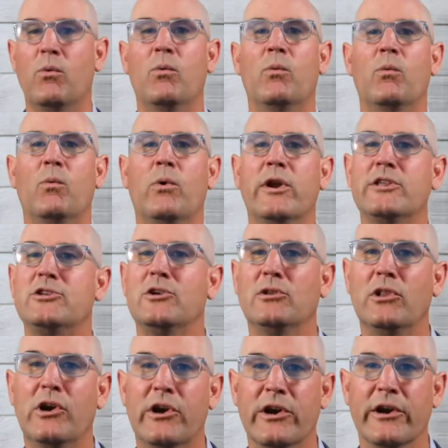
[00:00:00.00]
What did you
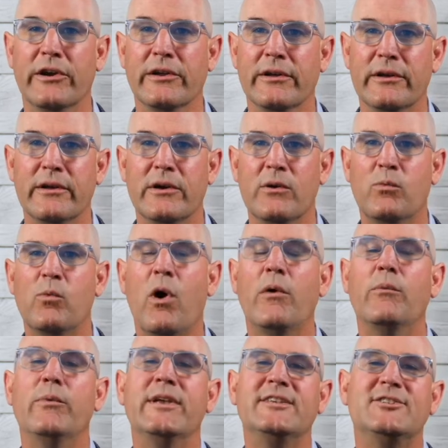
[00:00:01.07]
learn?
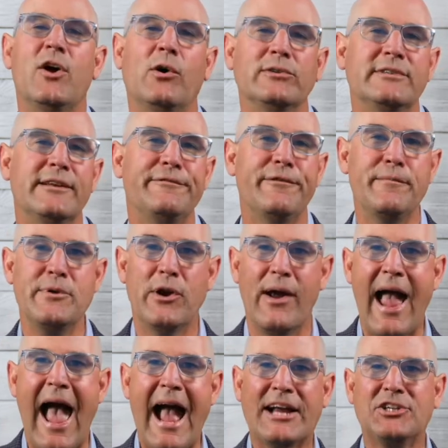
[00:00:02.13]
What resulted from your
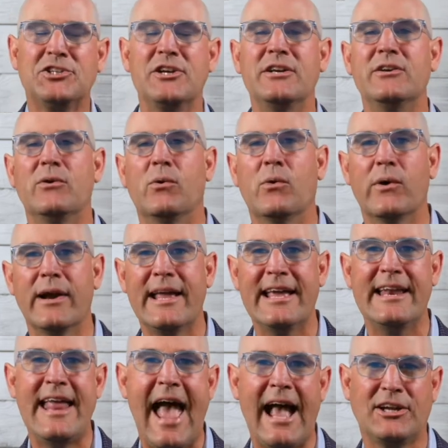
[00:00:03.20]
action or
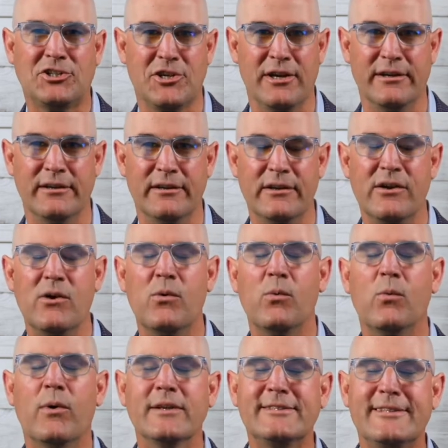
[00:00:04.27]
inaction?
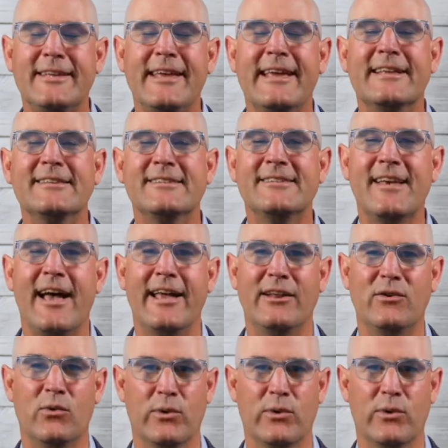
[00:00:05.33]
What's the insight or